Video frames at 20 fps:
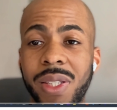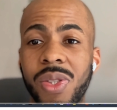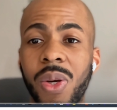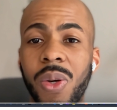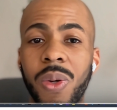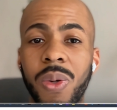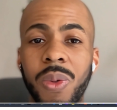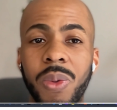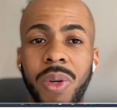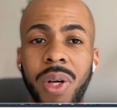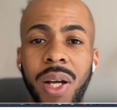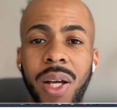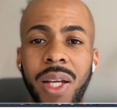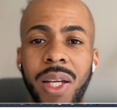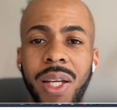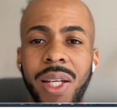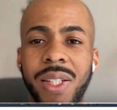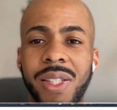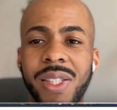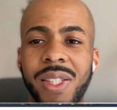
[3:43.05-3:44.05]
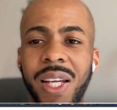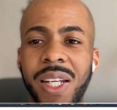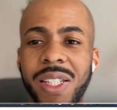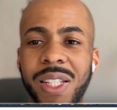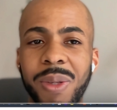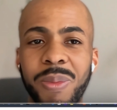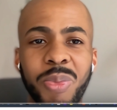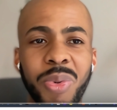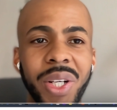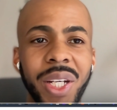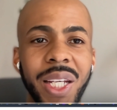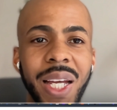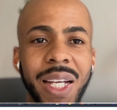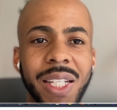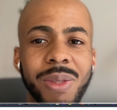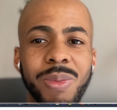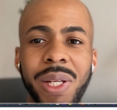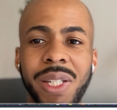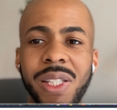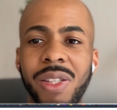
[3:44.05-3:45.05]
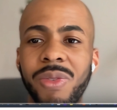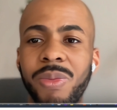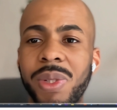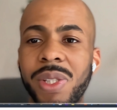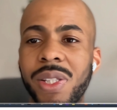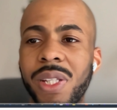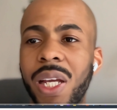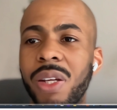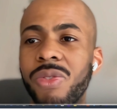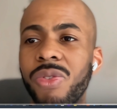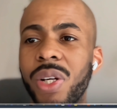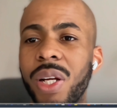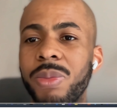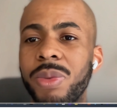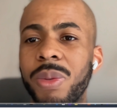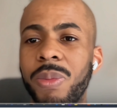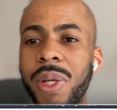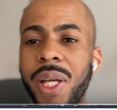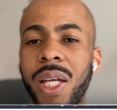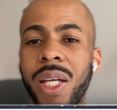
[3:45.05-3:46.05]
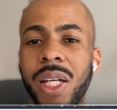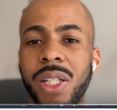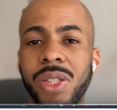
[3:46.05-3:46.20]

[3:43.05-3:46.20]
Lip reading: So it's a pretty expensive mistake for them to make,